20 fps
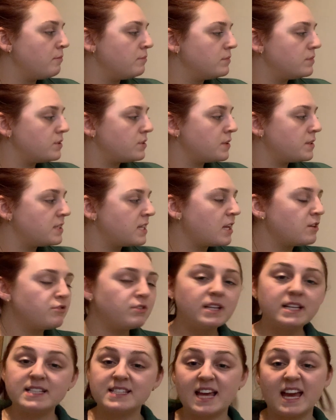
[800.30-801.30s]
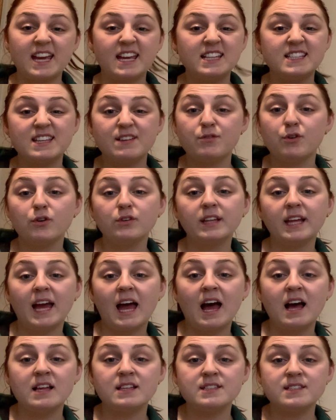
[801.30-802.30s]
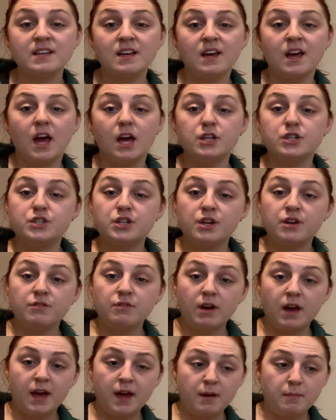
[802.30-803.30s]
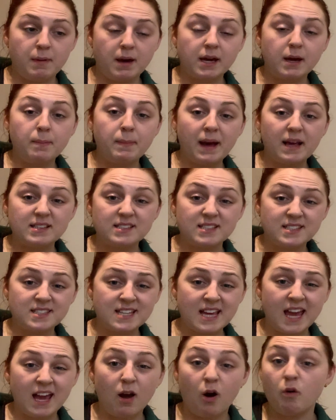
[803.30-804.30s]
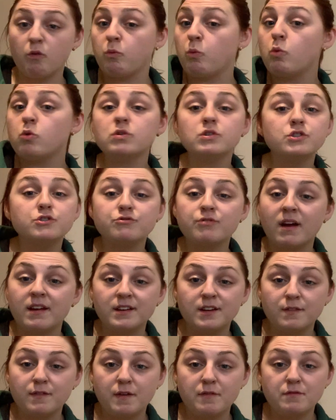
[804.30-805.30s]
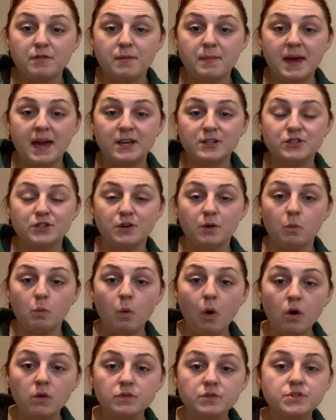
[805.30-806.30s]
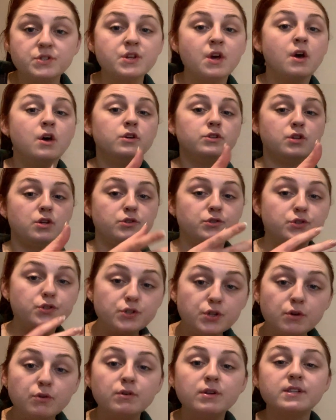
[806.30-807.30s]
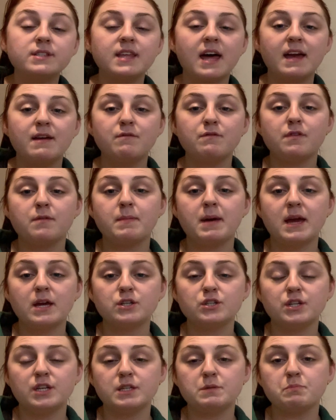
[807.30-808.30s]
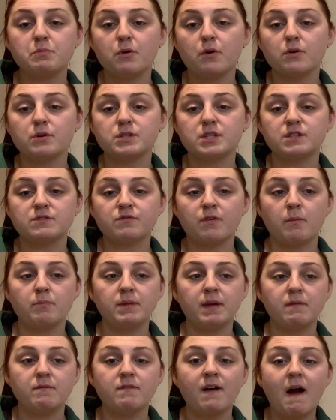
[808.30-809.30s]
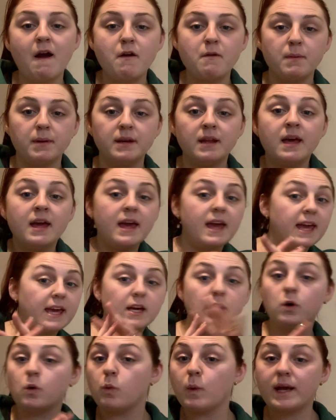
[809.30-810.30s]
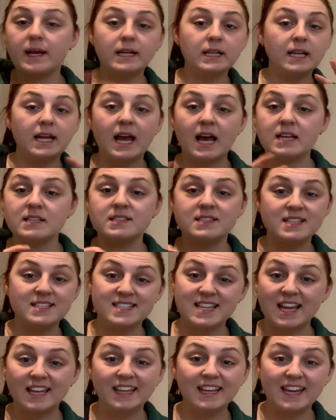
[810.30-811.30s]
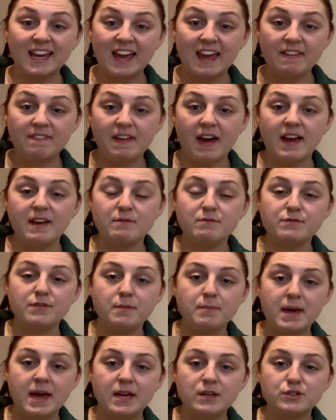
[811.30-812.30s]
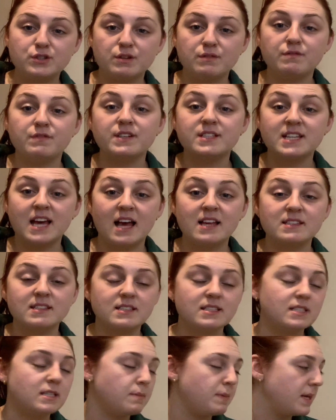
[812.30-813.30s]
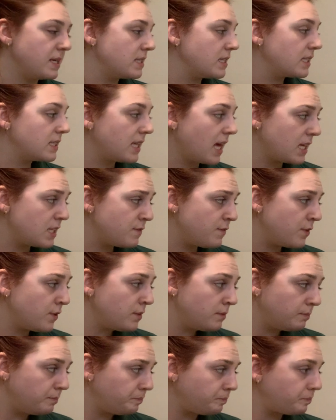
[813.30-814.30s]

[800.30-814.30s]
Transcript: So the central executive only has a capacity of 1 strand of information at once. So as soon as that information is processed from the environment, it quickly has to delegate that information for tasks to be successful.